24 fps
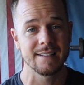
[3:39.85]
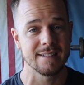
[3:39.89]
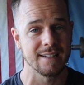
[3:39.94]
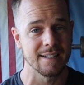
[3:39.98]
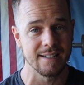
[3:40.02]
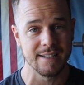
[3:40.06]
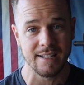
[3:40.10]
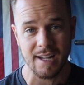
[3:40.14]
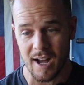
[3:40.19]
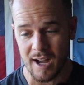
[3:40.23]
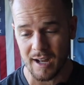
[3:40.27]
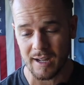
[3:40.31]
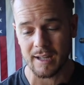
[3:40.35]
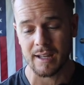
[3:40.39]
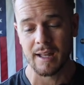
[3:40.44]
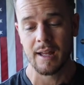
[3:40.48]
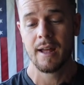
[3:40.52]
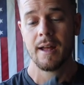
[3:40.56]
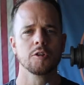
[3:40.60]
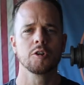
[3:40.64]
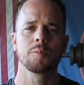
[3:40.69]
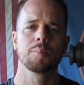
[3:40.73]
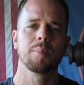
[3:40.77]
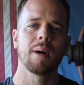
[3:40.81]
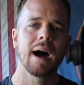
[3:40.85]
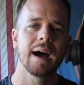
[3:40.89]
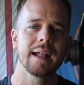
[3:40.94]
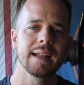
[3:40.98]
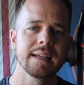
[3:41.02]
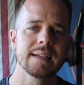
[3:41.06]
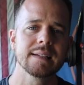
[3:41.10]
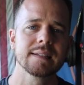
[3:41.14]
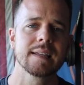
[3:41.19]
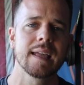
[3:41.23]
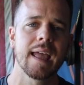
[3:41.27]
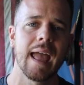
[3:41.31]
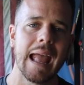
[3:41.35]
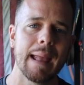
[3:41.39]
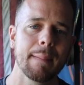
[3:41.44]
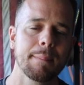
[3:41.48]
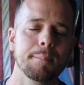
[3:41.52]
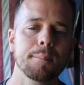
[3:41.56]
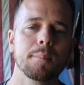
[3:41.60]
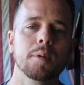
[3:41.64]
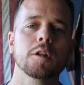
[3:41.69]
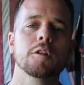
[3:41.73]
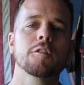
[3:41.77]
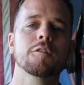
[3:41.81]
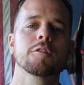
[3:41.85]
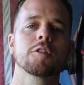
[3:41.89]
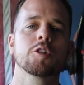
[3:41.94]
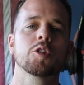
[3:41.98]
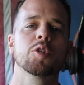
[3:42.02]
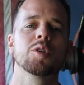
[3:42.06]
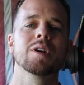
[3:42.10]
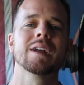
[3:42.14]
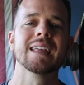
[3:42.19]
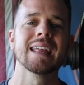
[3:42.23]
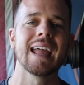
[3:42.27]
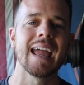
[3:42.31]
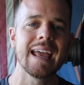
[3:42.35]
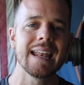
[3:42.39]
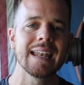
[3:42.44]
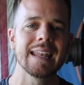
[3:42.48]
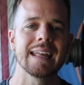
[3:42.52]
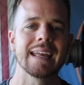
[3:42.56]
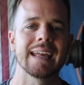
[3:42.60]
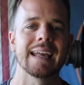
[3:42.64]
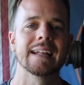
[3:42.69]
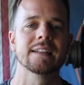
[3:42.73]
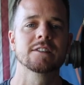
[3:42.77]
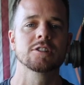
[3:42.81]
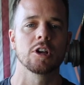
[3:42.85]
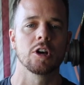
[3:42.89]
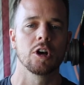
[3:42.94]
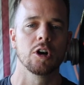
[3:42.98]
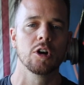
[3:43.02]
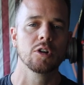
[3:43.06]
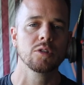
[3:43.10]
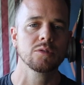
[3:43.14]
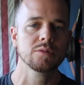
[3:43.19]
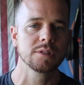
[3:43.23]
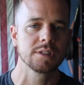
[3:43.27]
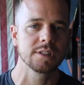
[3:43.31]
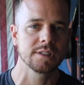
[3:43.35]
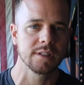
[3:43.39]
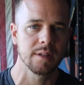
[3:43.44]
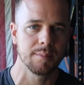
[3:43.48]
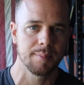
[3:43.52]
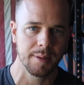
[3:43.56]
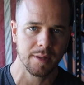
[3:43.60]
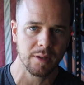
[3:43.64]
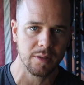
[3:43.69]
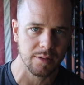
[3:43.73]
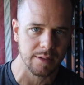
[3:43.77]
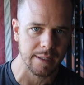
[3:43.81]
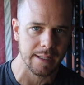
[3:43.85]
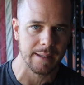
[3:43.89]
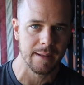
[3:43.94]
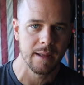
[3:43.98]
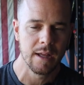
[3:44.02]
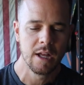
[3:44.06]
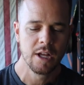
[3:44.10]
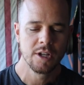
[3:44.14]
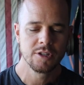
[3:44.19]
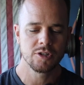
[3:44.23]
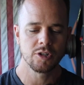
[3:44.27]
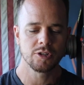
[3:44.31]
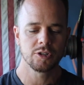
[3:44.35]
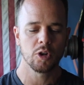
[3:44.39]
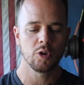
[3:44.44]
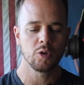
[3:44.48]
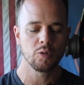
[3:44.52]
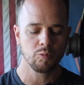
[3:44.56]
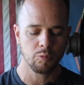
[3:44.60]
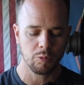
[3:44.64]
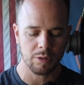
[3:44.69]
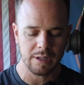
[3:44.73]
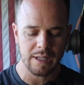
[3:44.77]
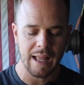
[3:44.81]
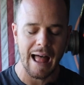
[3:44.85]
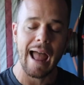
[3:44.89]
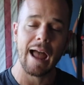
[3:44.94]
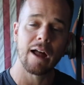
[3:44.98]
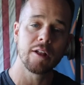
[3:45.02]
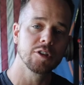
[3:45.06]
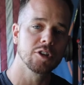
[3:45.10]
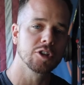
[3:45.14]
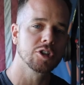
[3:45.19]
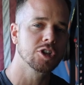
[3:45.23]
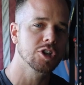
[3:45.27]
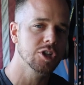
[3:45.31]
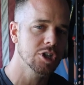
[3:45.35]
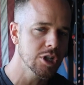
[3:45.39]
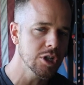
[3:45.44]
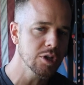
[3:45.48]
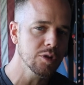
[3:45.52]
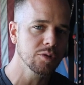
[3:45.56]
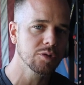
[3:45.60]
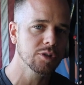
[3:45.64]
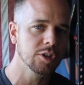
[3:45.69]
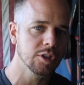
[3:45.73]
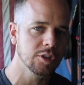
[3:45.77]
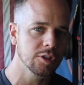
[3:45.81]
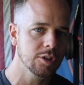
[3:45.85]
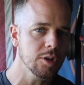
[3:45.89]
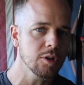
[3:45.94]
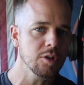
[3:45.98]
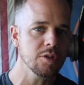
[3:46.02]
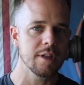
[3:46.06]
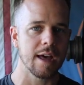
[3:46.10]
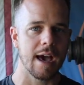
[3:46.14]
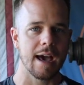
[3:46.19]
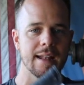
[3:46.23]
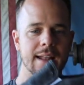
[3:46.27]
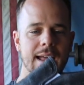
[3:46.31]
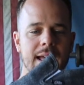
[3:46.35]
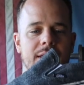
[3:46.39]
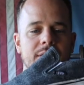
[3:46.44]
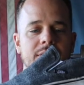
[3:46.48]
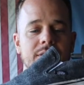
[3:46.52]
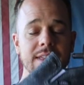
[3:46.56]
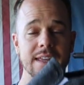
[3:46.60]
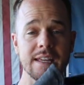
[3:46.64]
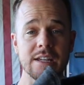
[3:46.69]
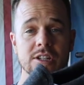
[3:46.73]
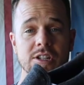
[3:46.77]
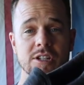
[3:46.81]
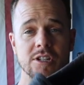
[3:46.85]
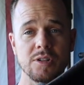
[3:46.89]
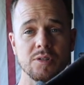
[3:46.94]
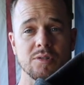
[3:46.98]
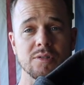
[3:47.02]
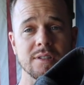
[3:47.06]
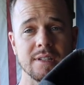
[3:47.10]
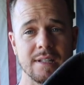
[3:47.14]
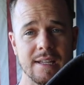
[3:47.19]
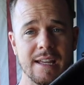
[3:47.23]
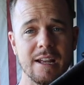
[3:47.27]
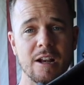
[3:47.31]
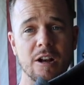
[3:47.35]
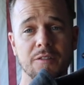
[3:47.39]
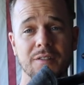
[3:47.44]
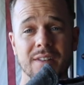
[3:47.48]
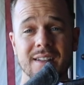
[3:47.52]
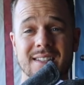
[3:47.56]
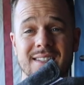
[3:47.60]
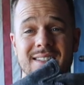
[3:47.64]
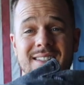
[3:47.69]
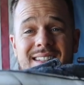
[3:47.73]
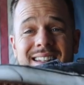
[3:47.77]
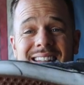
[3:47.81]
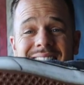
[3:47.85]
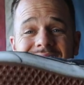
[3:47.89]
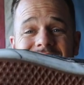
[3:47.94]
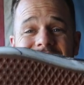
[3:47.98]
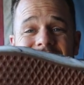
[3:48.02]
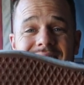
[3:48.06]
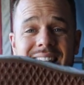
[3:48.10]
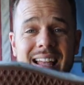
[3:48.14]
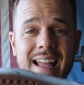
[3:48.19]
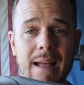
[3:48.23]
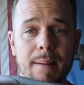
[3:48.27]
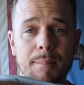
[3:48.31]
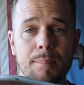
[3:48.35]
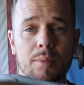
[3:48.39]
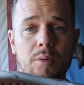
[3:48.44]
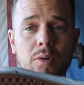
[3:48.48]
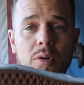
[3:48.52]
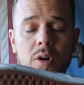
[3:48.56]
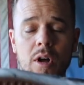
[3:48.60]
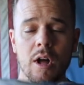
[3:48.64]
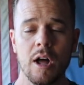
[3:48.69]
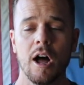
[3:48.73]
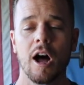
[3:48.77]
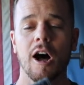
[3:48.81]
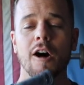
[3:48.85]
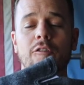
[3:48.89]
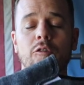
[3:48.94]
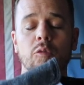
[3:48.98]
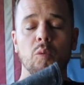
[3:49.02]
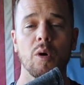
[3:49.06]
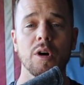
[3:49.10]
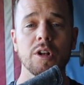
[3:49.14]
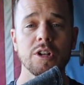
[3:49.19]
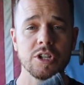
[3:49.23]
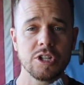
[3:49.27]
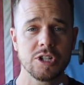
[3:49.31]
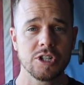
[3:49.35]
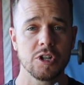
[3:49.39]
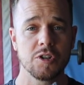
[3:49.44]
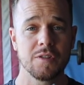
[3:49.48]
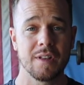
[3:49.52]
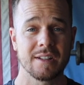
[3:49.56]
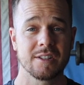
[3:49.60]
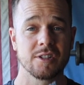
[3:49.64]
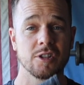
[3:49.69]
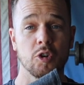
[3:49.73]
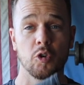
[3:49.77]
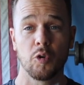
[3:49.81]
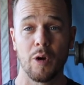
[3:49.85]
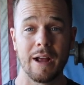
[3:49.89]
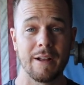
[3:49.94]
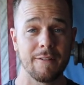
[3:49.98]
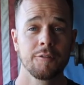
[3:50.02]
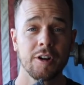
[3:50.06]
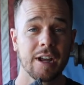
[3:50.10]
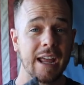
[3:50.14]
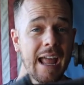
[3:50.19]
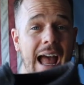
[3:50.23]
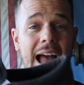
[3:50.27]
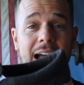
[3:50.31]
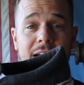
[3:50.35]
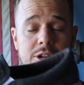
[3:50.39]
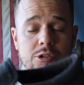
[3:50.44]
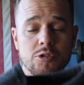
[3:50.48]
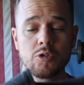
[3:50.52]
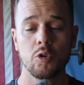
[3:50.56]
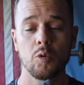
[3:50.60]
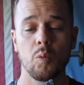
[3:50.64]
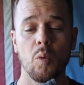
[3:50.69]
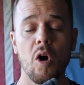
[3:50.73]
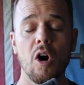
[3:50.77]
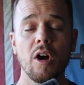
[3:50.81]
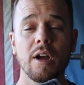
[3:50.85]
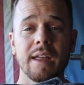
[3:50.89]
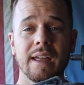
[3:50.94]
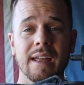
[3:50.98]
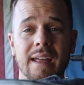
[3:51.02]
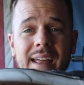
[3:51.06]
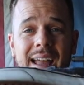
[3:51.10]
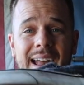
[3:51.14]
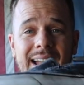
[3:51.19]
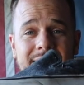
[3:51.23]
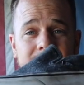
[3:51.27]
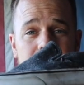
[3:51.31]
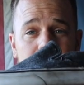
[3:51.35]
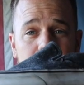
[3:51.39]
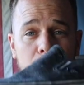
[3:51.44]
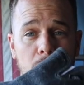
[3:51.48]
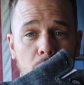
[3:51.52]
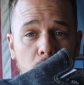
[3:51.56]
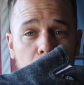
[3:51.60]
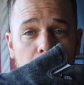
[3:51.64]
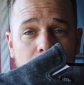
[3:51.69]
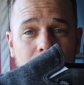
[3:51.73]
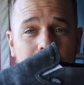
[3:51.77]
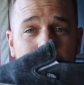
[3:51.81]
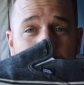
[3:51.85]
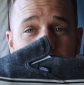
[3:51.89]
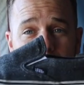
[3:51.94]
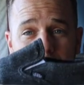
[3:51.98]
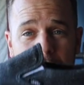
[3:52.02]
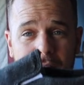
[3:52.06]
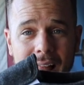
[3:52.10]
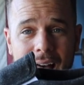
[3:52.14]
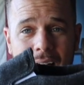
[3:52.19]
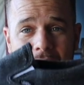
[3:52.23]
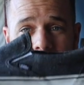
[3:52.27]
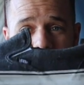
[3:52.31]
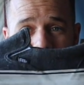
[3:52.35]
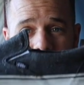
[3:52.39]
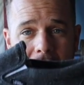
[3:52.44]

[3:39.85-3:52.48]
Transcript: as a duck, your body is capable of creating its own stability. So don't rely on your shoe to do that. And these shoes here, this is an example of one shoe that's great for casual walking. It's more of a flat